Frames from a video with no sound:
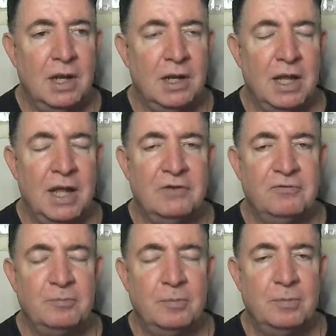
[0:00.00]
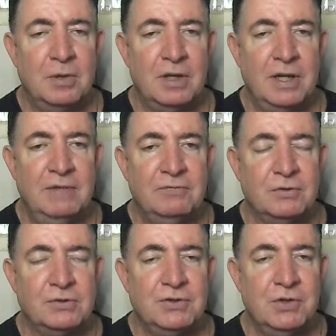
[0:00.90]
a lot of
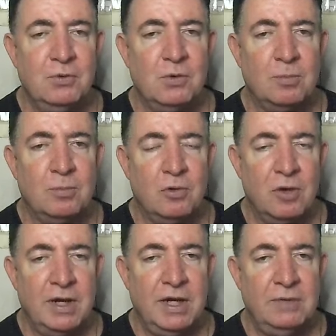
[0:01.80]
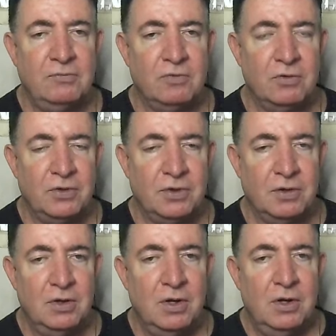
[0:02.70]
believers who are praying for their
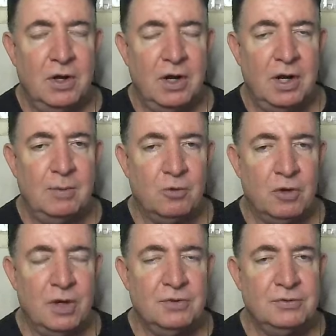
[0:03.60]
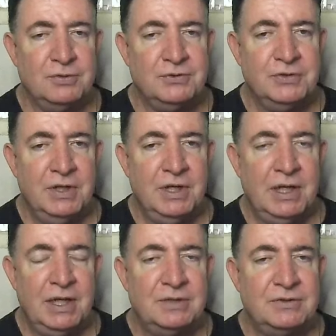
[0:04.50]
uh, brothers
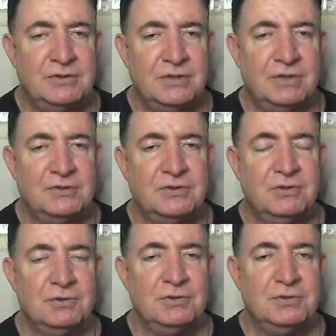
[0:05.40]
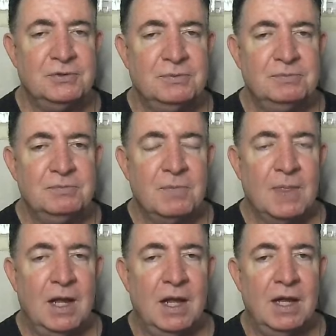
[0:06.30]
and sisters
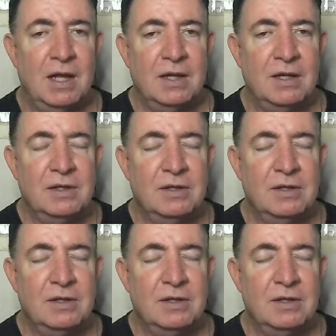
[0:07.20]
uh,